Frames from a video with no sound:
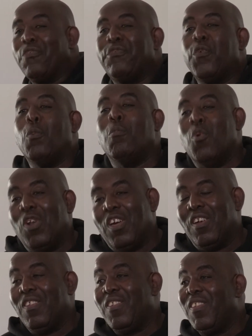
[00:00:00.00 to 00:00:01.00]

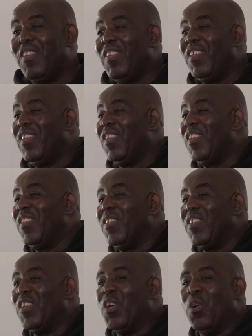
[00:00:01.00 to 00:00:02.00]
footballer,
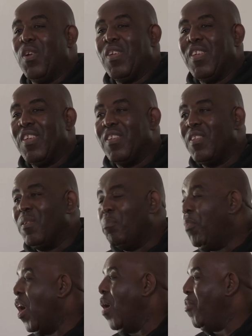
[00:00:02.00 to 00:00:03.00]
you know,
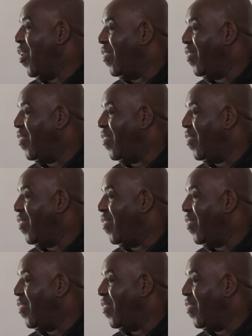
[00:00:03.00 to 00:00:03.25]
barber.